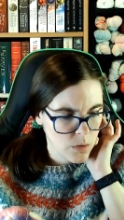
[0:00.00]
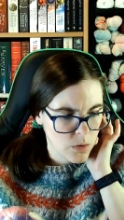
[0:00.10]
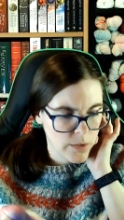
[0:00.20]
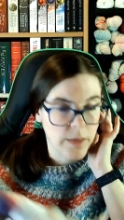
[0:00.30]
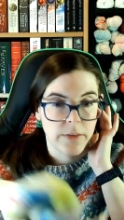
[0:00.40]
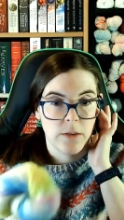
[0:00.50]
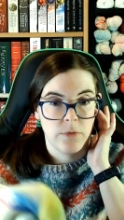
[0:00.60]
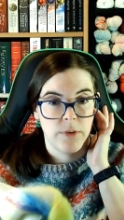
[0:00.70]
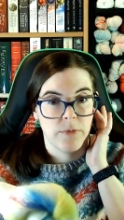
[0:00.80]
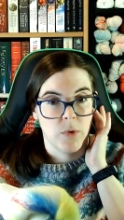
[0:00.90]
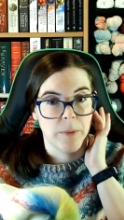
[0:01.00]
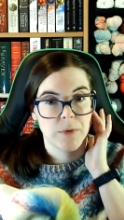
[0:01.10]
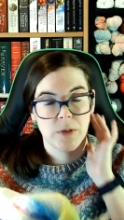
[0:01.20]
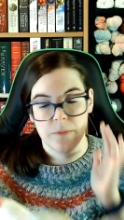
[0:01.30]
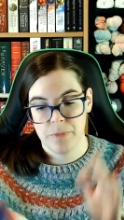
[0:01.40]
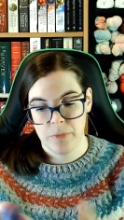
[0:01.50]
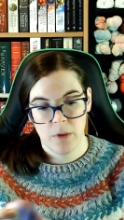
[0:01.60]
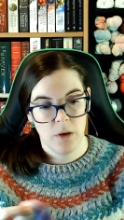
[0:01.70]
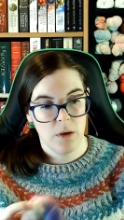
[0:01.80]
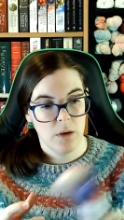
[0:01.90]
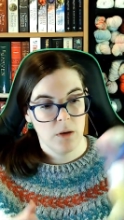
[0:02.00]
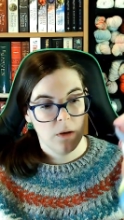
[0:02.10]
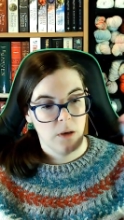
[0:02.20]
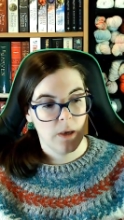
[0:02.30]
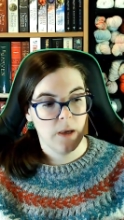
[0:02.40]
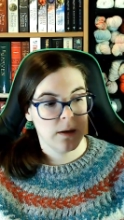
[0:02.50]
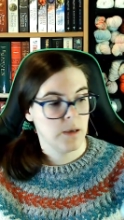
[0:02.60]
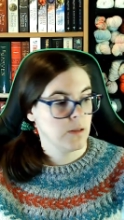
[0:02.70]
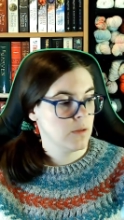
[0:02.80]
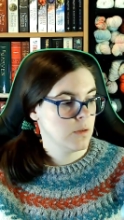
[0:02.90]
Yeah, this is 50 grams. And